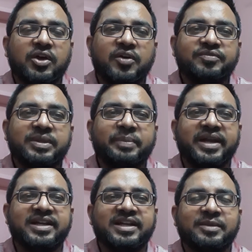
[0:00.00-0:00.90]
of the
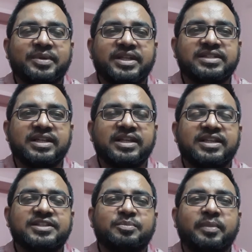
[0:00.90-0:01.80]
pancreatic beta cell
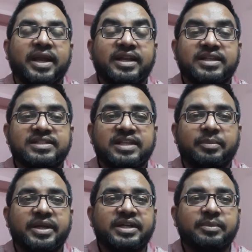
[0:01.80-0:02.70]
is minus
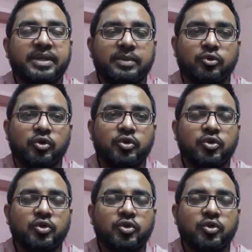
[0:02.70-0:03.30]
70 millivolt.